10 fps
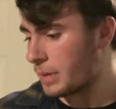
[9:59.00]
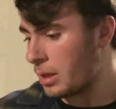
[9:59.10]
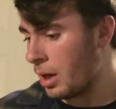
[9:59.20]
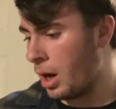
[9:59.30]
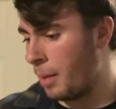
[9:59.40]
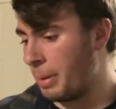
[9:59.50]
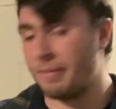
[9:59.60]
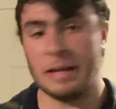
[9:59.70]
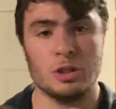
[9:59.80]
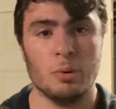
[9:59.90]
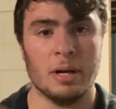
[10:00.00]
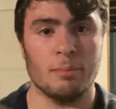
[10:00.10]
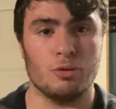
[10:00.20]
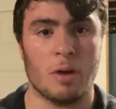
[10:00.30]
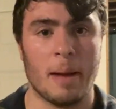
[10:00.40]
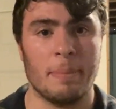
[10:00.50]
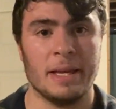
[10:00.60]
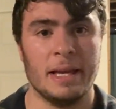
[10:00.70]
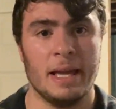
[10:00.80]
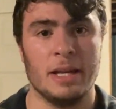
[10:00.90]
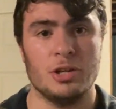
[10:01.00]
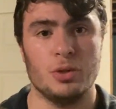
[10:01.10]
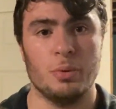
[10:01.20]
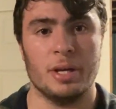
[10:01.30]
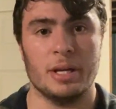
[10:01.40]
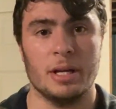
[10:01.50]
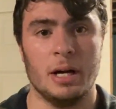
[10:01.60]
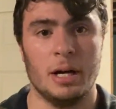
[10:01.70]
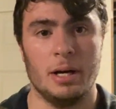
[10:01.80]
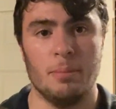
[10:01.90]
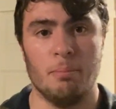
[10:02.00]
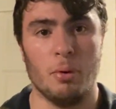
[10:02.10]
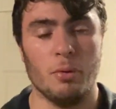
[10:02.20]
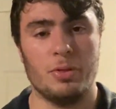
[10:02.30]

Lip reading: But if I do end up dropping it and doing both